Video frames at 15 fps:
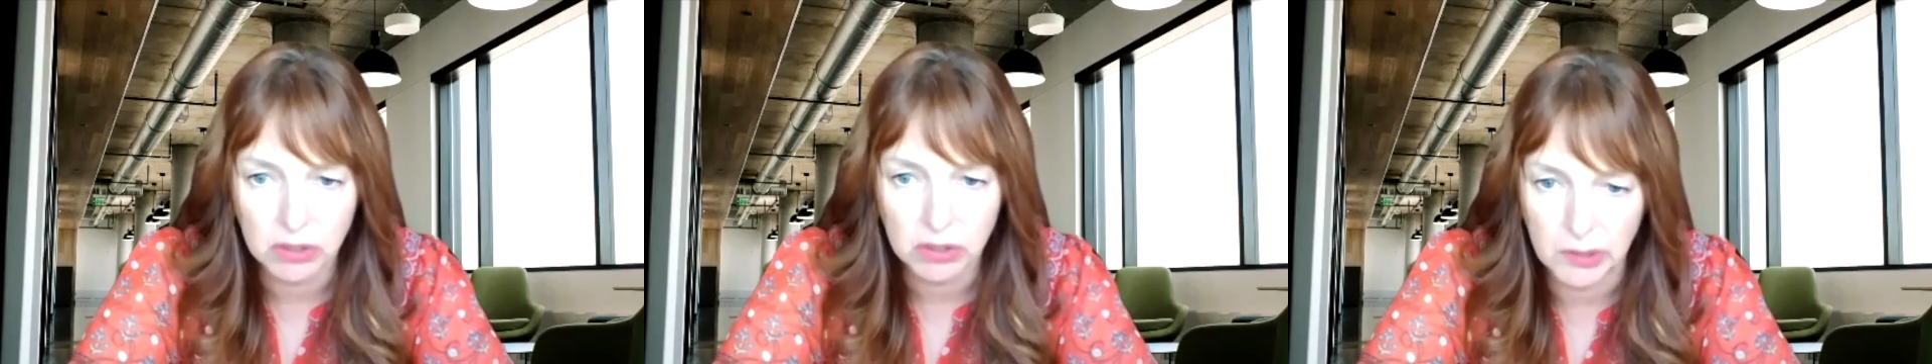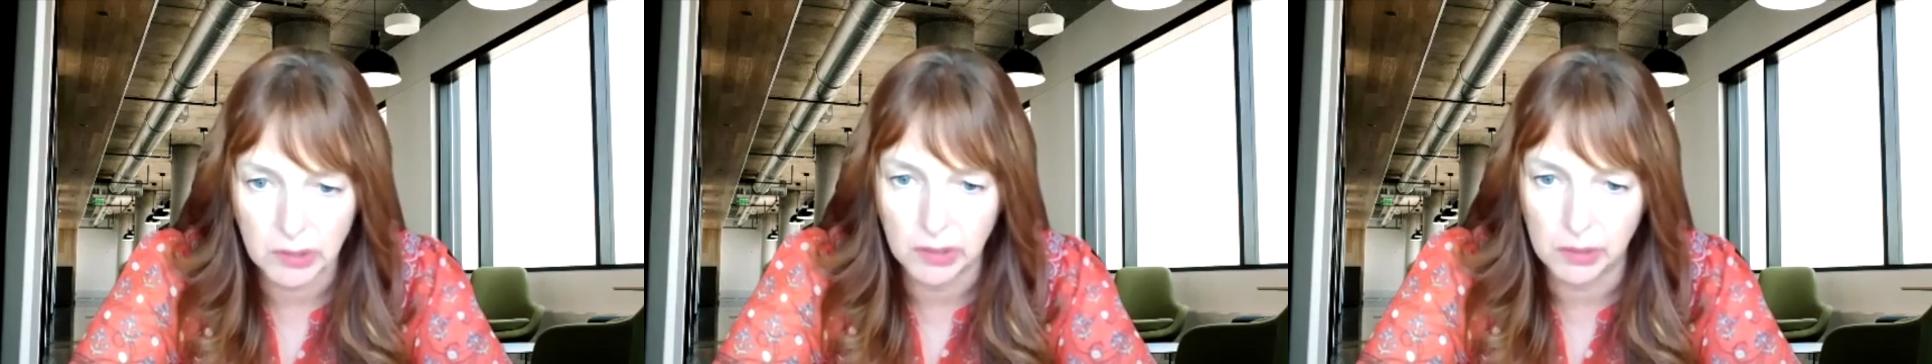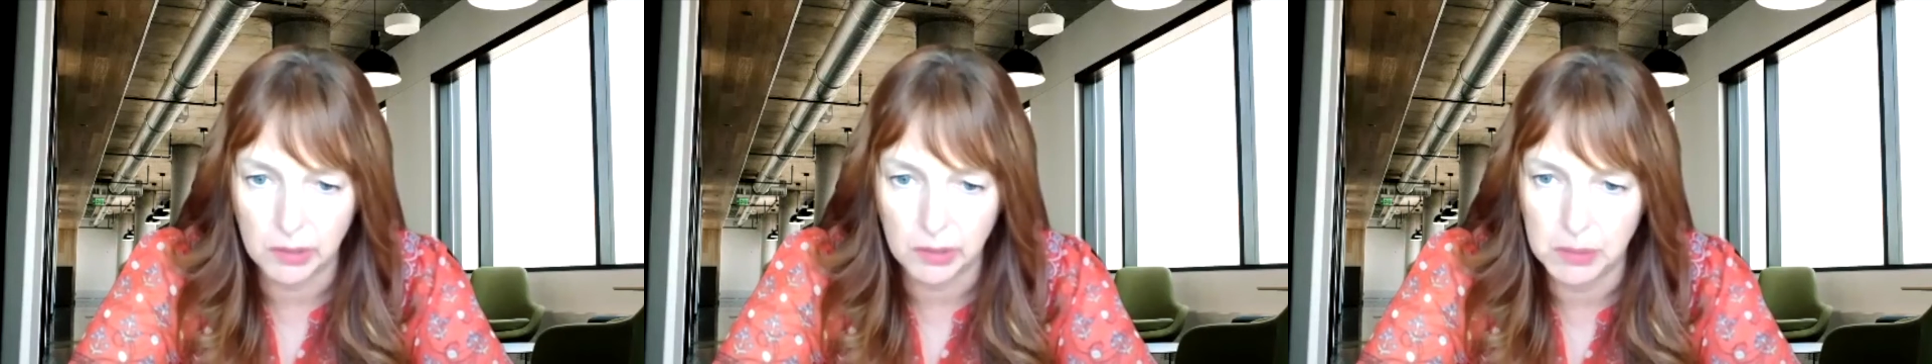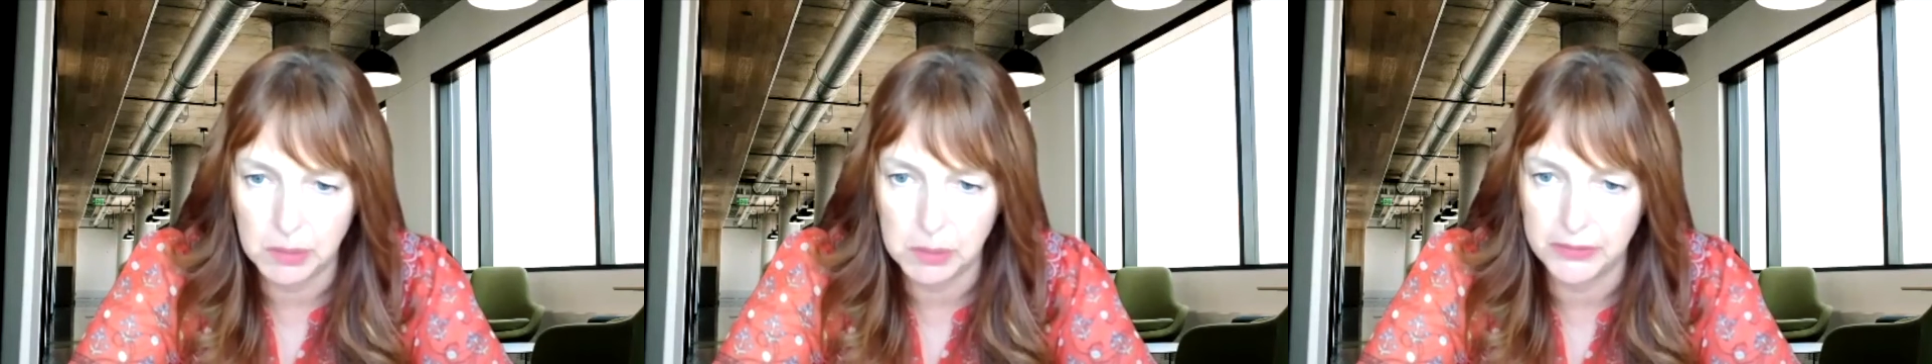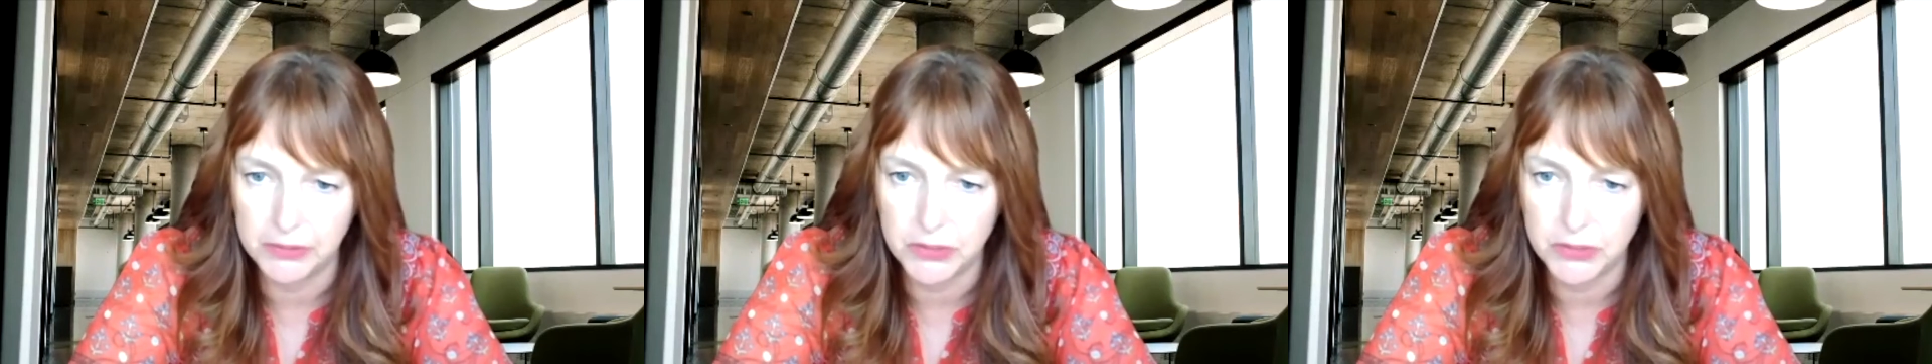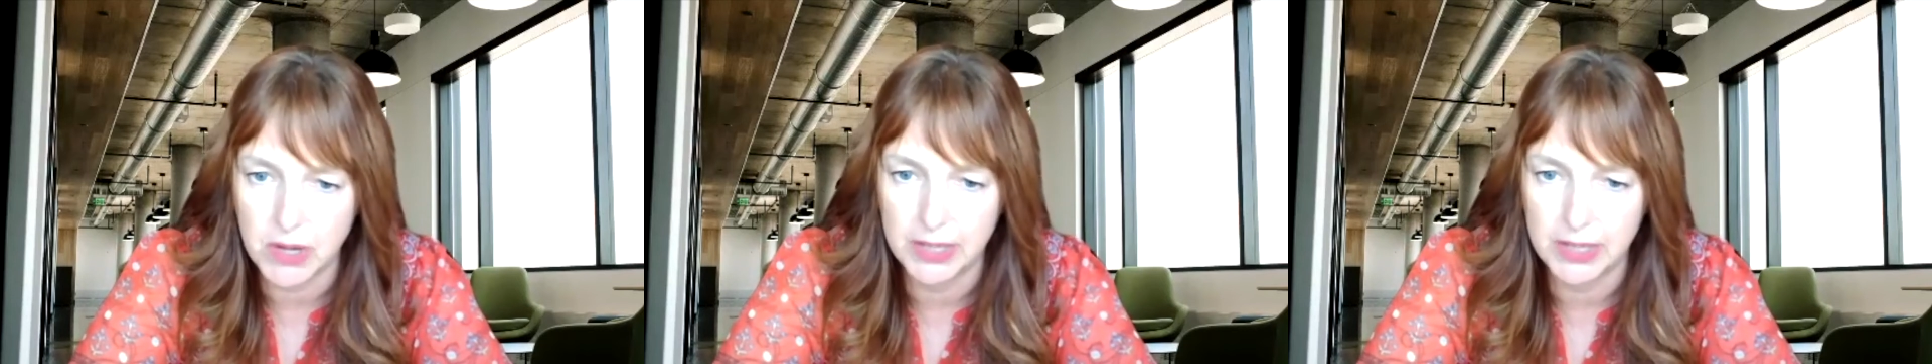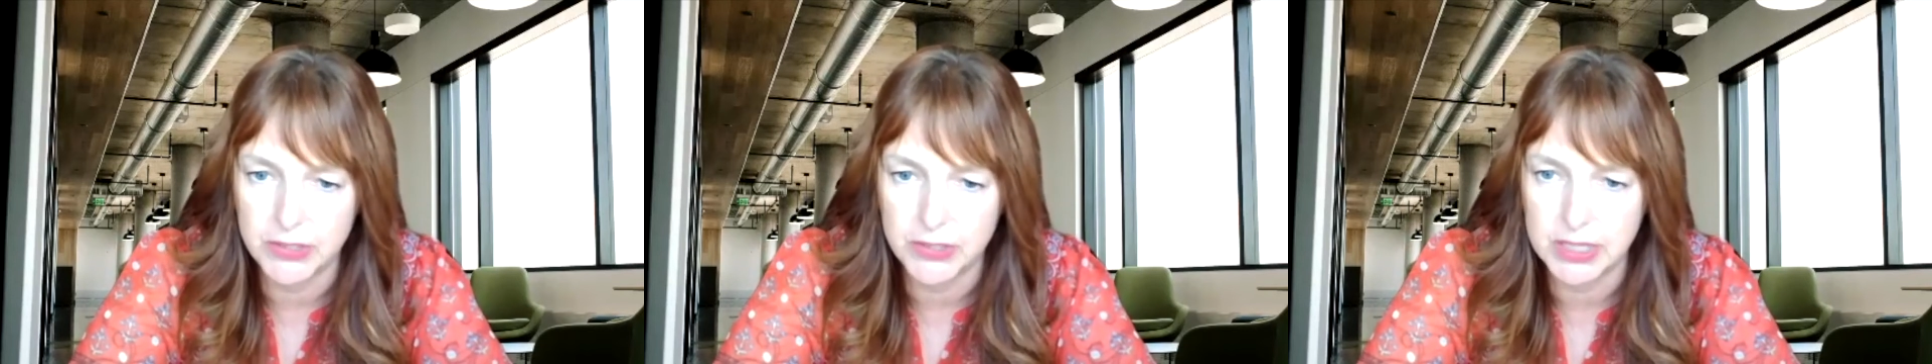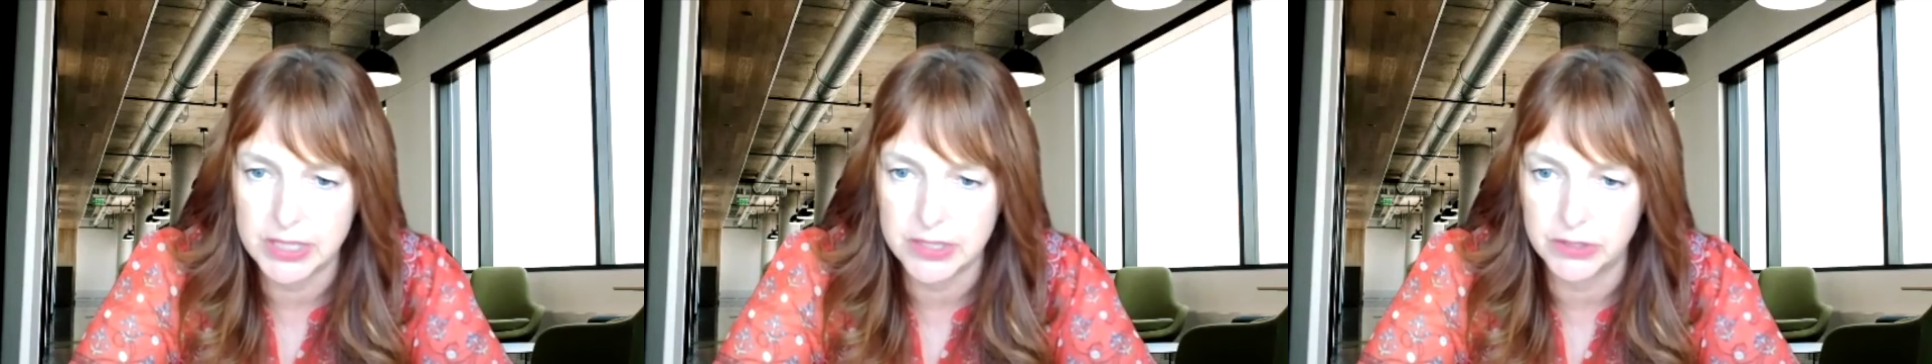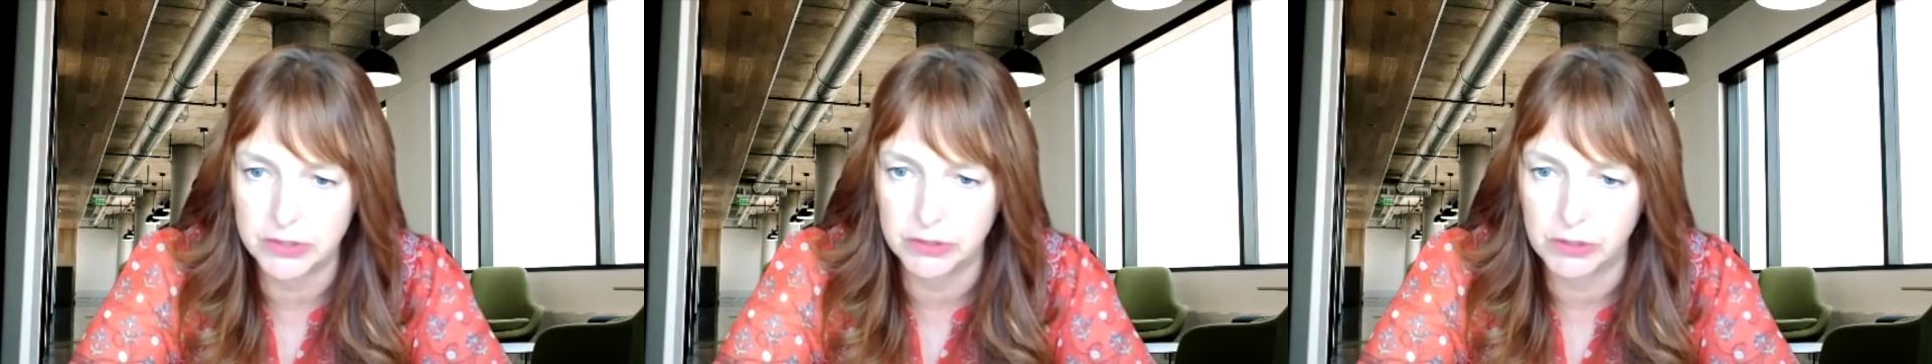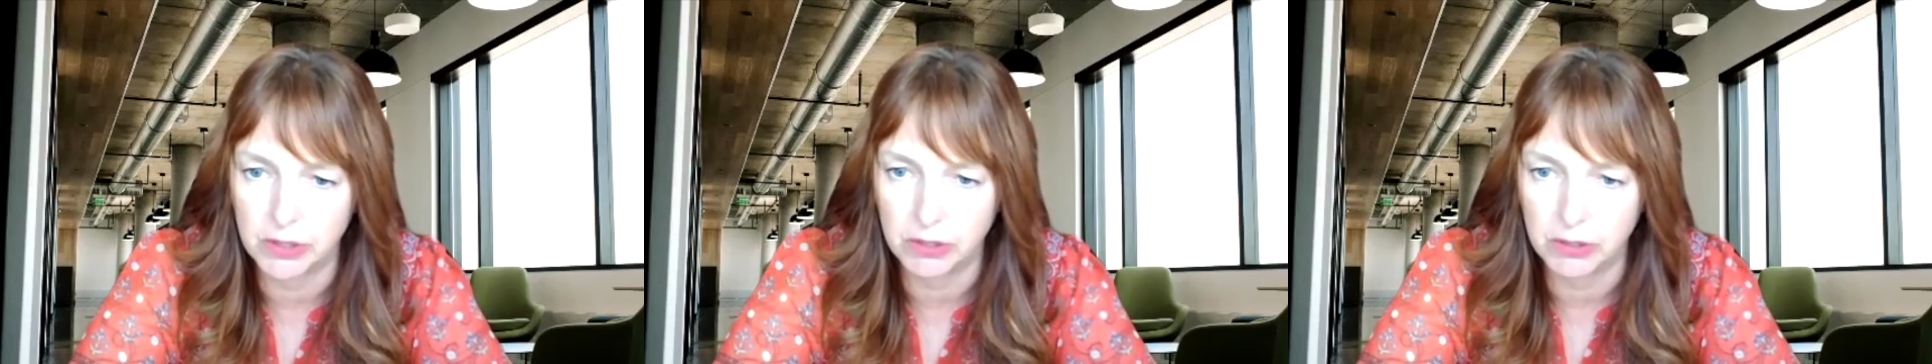about the tragedies that
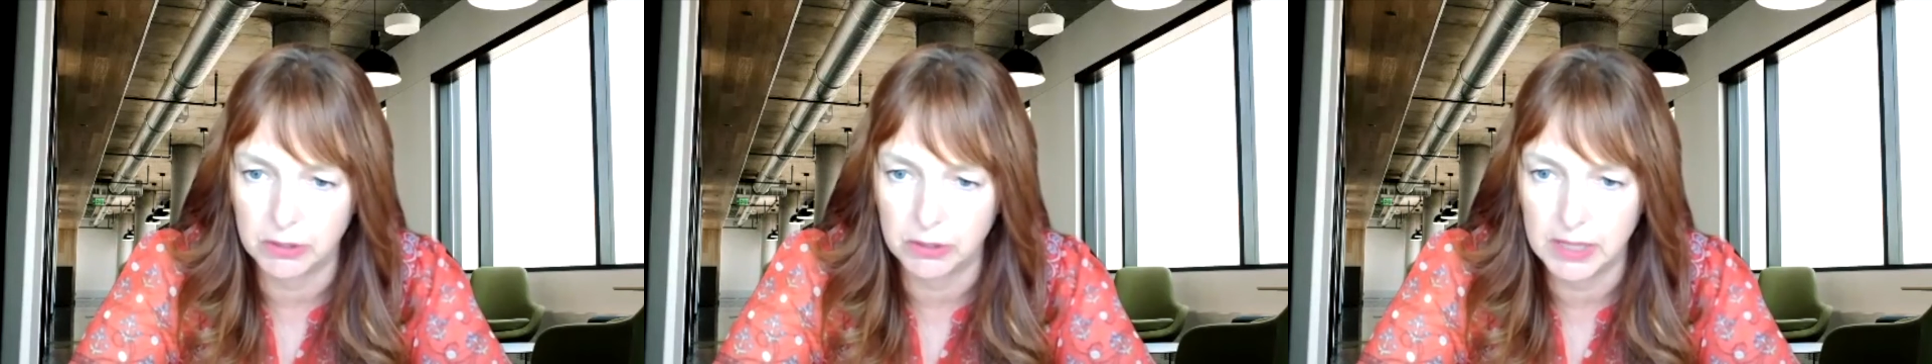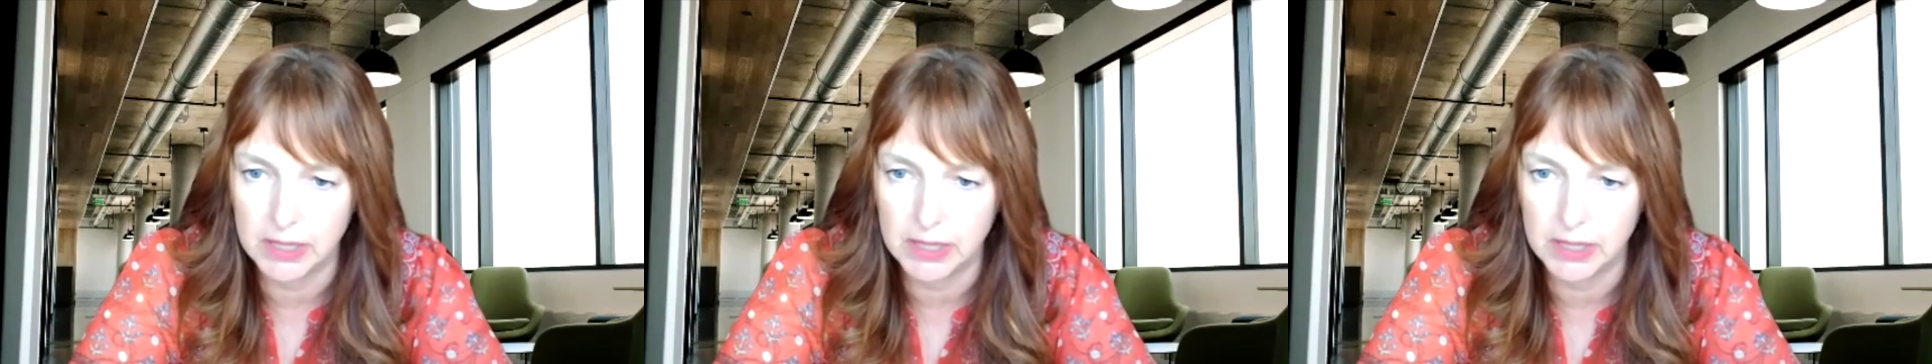occurred